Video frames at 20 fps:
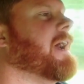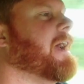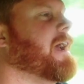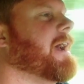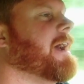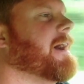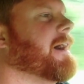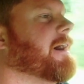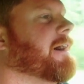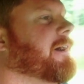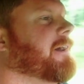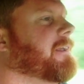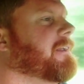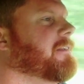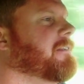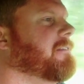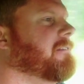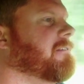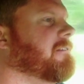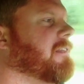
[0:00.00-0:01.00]

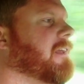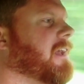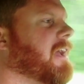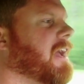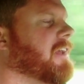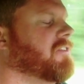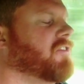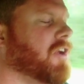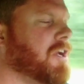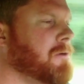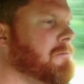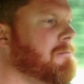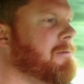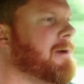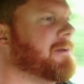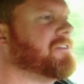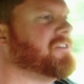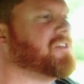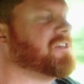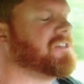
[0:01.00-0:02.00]
and it took them
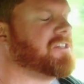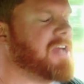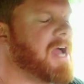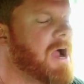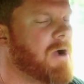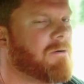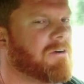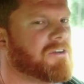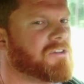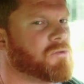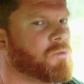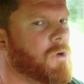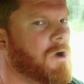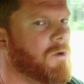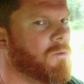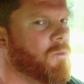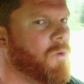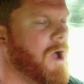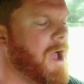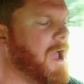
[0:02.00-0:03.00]
about 6 hours
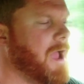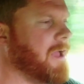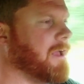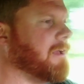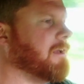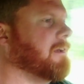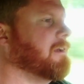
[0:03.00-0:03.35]
one way.